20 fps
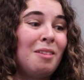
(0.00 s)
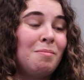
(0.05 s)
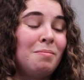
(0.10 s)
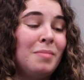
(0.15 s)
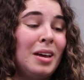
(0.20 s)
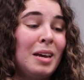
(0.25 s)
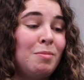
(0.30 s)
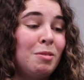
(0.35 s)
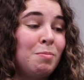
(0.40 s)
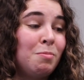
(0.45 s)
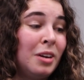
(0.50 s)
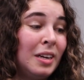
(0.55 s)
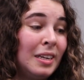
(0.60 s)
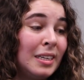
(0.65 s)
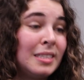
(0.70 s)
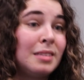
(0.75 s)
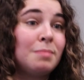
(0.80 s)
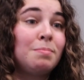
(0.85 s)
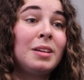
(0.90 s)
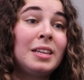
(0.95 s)
maybe bring
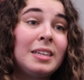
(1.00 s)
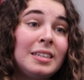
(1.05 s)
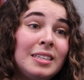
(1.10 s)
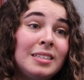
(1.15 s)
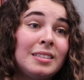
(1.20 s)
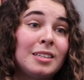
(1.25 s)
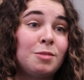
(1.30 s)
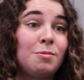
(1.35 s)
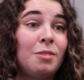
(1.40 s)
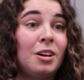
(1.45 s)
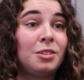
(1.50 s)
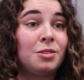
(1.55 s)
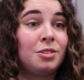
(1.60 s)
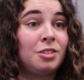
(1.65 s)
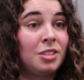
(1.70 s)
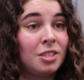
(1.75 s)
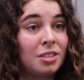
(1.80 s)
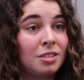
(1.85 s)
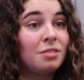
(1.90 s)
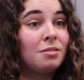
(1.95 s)
disabilities as well. So
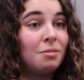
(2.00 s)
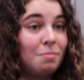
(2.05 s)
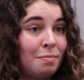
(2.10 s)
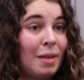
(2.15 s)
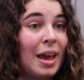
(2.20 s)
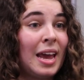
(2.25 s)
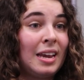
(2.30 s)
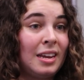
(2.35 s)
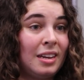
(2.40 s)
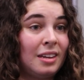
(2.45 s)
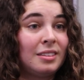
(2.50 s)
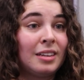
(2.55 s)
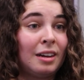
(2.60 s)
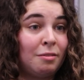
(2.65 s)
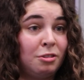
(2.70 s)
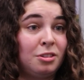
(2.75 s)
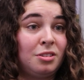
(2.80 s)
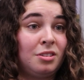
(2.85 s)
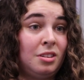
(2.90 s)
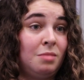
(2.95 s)
just make
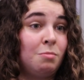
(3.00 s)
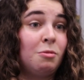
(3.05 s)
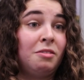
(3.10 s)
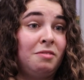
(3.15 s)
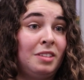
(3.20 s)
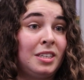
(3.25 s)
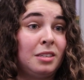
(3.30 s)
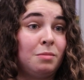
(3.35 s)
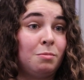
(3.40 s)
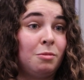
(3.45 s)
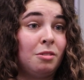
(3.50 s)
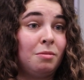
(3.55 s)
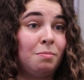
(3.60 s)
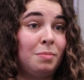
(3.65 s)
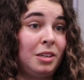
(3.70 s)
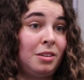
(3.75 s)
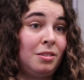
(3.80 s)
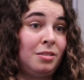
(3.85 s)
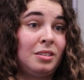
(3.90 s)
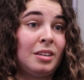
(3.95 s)
diversity more visible,
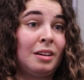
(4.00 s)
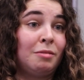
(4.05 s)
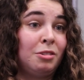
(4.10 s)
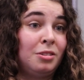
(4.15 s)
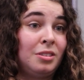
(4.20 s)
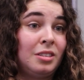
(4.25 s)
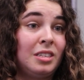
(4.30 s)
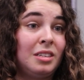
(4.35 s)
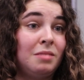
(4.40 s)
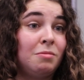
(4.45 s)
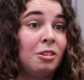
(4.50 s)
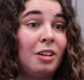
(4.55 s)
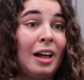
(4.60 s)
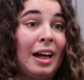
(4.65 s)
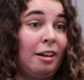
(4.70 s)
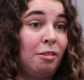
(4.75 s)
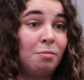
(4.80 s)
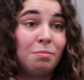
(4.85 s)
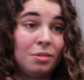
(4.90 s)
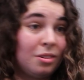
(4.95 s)
because diversity will
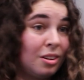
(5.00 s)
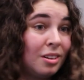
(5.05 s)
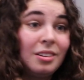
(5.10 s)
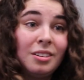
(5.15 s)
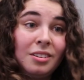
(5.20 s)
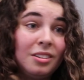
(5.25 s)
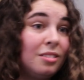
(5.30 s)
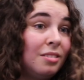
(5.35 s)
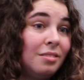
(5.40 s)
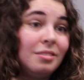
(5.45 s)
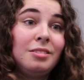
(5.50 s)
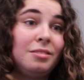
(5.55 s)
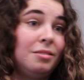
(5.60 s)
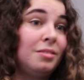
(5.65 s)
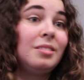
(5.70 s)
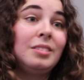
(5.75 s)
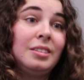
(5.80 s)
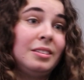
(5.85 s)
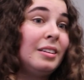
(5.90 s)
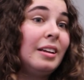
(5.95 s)
help
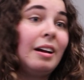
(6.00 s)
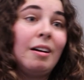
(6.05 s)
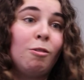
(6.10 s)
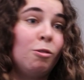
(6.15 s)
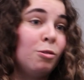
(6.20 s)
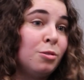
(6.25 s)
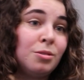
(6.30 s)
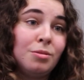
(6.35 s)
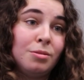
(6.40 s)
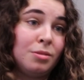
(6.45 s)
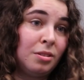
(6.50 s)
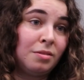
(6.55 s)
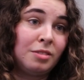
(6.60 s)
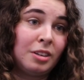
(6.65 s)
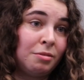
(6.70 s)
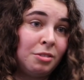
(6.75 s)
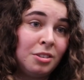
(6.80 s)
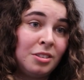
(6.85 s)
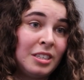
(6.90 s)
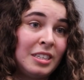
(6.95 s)
all sorts of
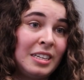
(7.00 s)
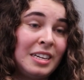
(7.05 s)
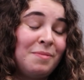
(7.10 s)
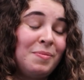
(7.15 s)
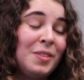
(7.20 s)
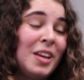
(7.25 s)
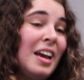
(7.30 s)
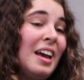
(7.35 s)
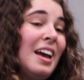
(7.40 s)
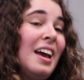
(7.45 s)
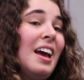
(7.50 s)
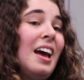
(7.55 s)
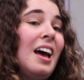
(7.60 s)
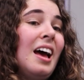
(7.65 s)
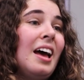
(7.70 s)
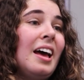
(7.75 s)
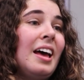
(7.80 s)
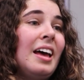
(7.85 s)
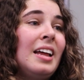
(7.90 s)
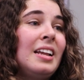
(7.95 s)
diversity.
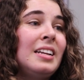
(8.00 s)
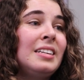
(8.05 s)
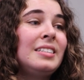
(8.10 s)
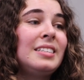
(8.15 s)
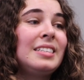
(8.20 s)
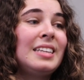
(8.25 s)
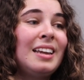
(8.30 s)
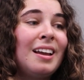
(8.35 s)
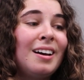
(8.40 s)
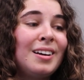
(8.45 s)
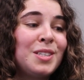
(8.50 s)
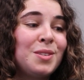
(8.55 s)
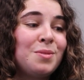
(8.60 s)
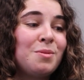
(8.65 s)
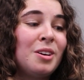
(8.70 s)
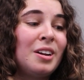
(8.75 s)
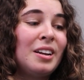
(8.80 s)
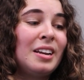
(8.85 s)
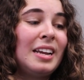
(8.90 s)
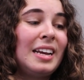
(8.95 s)
And the last
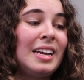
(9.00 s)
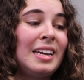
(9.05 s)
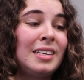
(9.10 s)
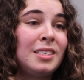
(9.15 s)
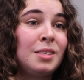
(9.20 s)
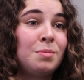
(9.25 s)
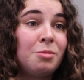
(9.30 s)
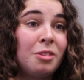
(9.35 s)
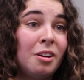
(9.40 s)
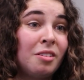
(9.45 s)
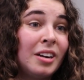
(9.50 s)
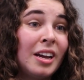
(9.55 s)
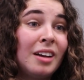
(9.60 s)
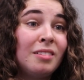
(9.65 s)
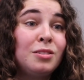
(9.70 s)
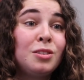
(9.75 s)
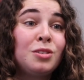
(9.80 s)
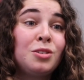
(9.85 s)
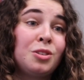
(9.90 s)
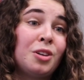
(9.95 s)
one is
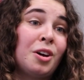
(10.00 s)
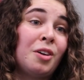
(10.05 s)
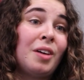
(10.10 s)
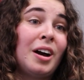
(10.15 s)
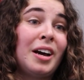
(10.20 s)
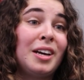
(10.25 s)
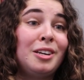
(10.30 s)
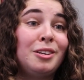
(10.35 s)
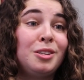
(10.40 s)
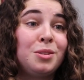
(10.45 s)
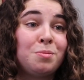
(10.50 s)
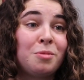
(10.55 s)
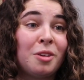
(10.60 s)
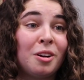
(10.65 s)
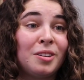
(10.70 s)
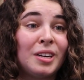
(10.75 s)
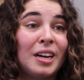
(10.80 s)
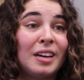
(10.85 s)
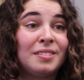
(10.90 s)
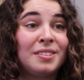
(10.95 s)
pronouns. So I use
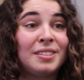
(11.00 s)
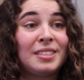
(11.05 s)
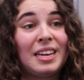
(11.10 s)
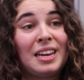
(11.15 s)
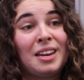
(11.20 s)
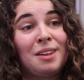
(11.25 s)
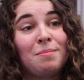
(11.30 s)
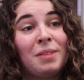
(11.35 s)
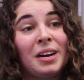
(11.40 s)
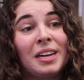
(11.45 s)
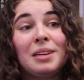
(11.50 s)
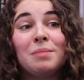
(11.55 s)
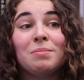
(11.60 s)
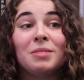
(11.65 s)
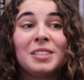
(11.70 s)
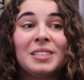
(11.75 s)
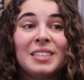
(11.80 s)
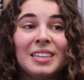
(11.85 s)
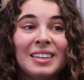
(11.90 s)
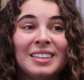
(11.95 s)
pronouns in my
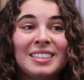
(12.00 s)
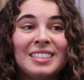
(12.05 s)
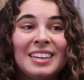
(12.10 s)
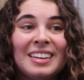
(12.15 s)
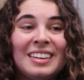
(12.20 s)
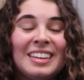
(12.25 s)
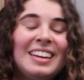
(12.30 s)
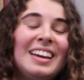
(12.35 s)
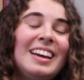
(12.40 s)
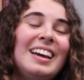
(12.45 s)
email signature,